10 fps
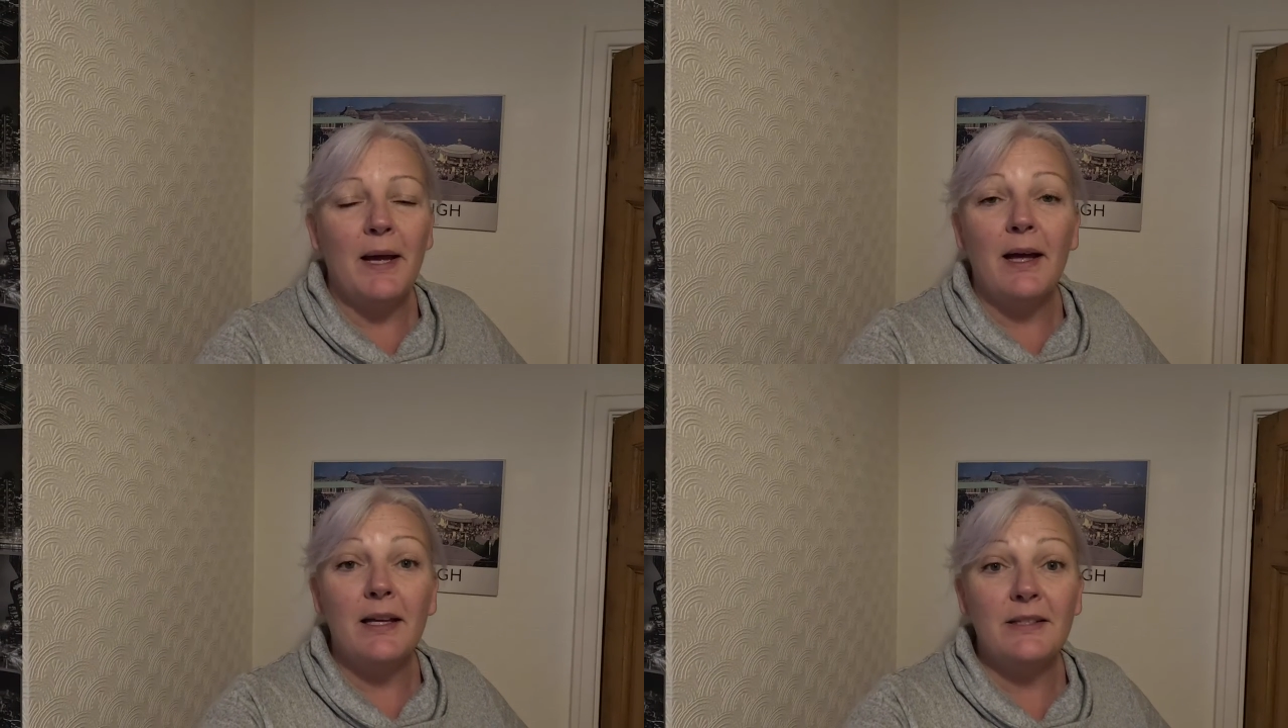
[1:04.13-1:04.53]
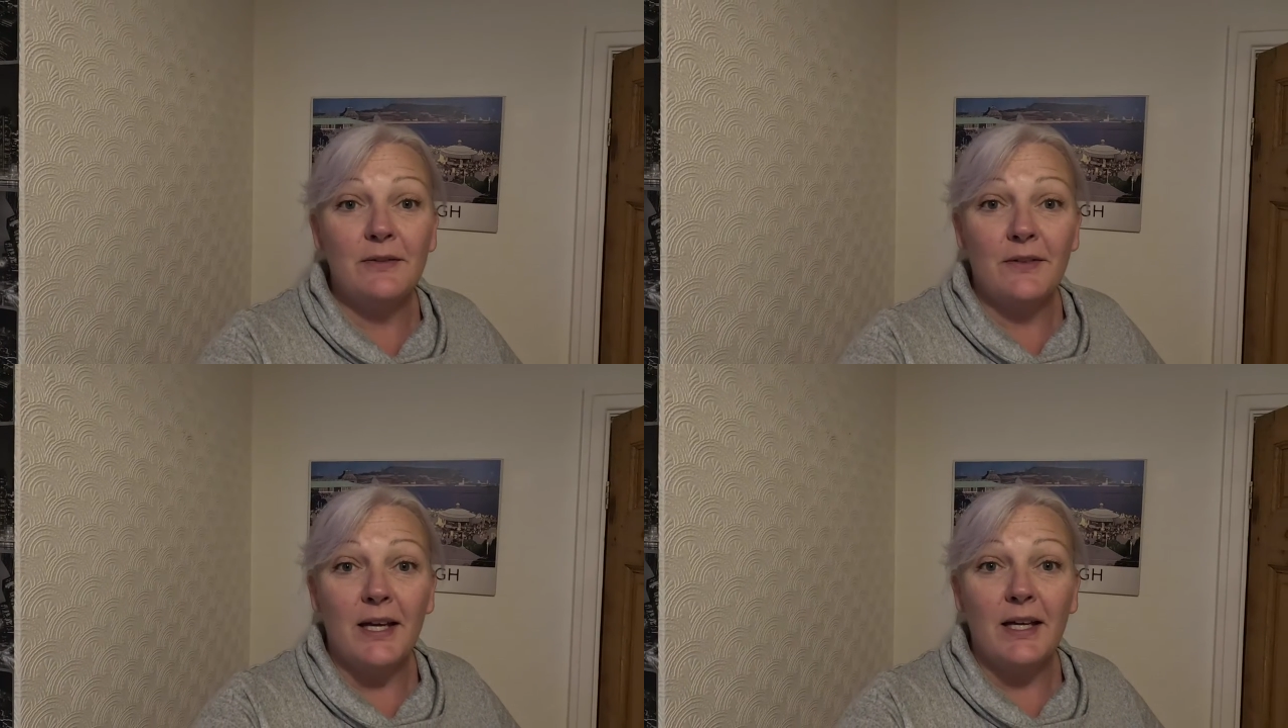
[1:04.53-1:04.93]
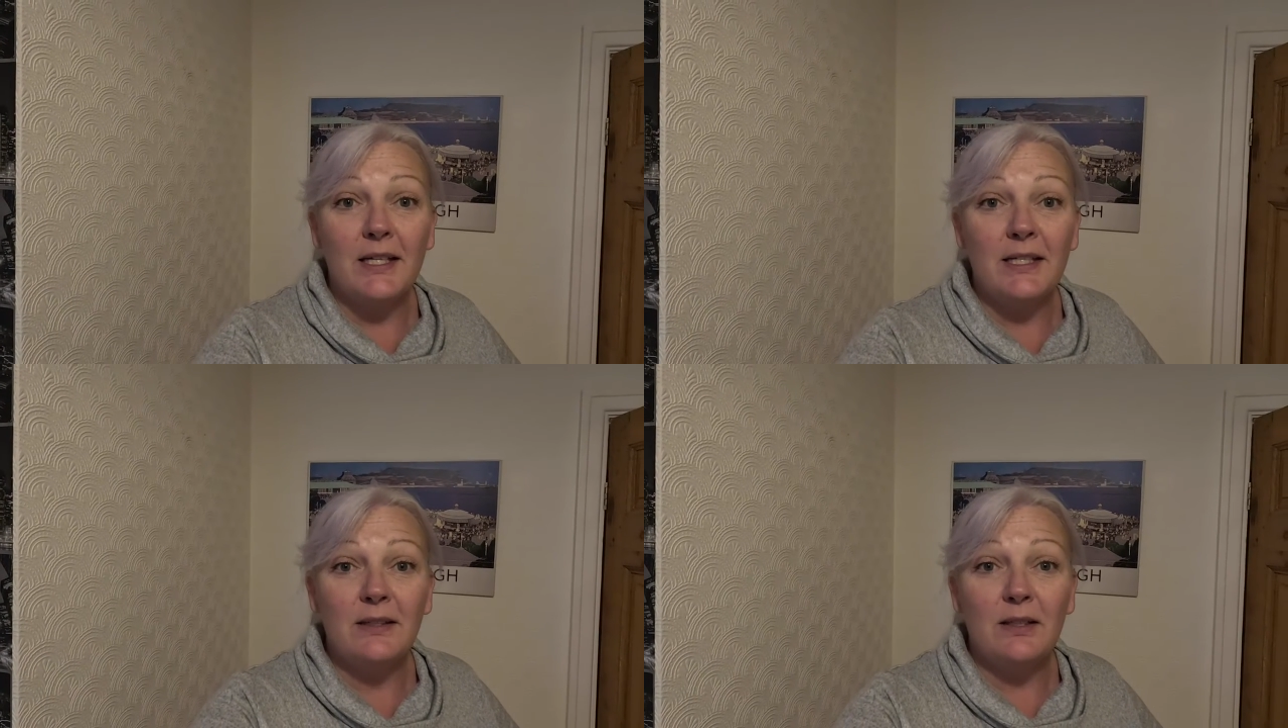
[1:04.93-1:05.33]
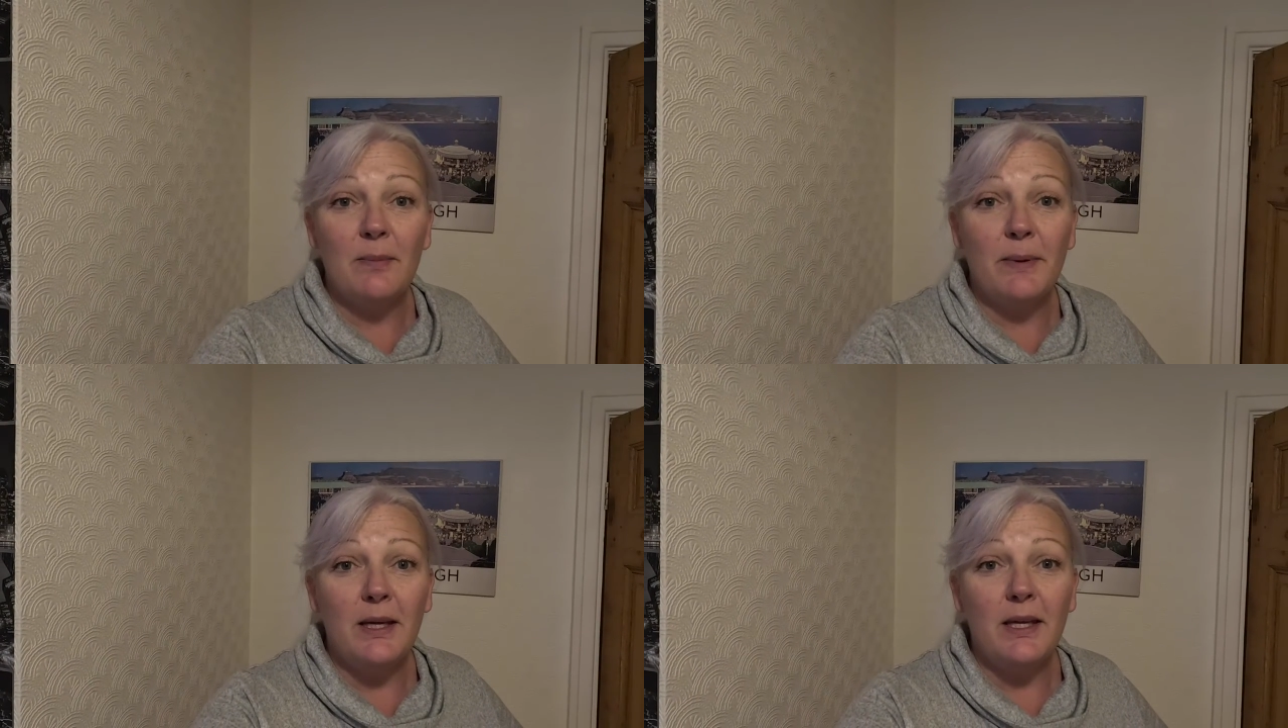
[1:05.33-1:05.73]
part of that is going
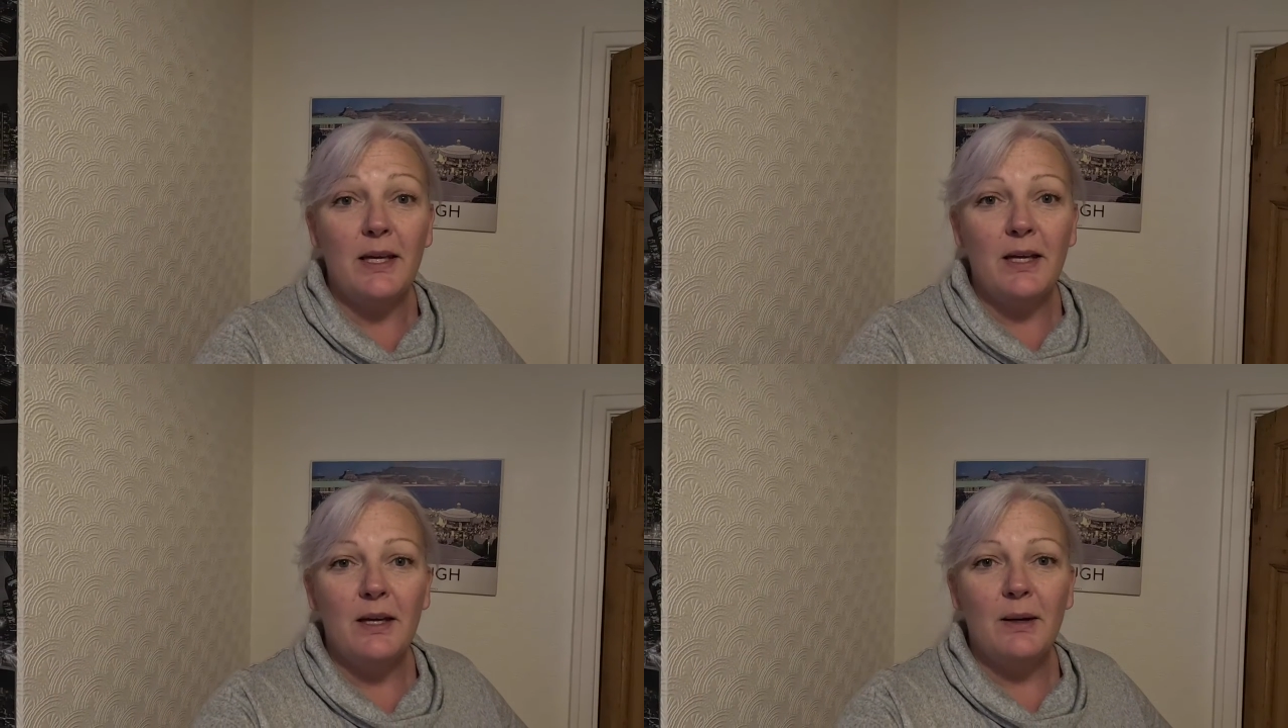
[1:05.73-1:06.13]
to be